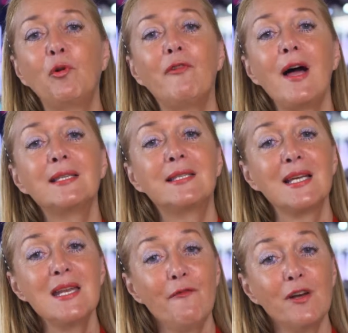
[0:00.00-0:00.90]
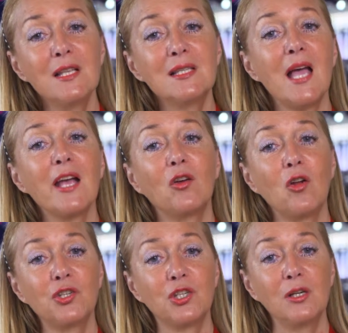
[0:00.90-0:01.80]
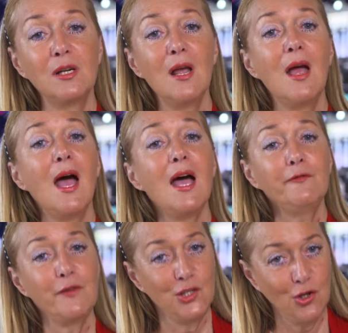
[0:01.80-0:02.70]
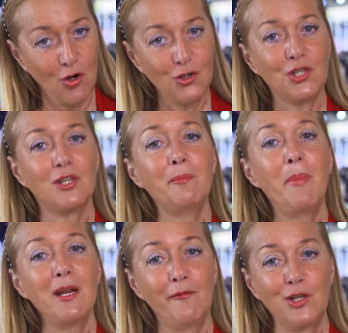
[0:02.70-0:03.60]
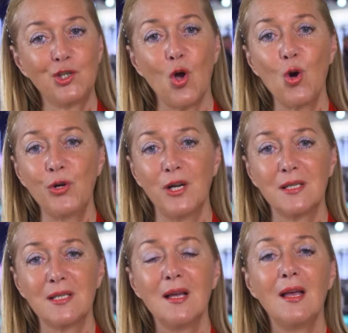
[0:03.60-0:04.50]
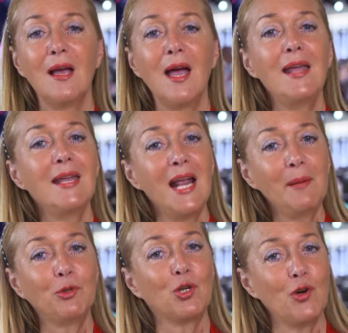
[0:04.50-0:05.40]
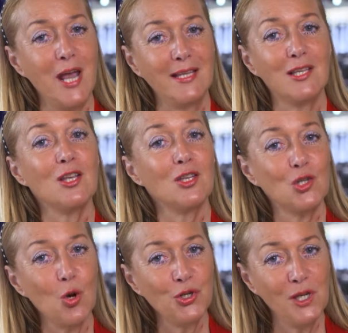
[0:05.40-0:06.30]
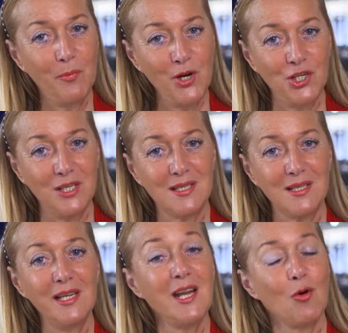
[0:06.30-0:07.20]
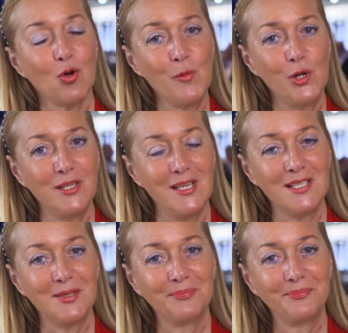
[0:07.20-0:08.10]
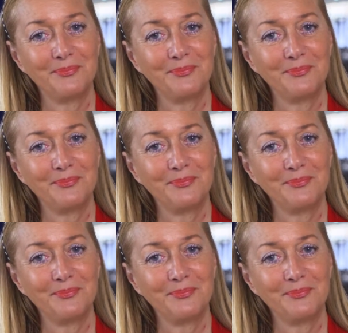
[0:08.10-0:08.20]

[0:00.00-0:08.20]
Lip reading: provide significant psychological and physiological benefits to owners and help to create social bridges in our communities.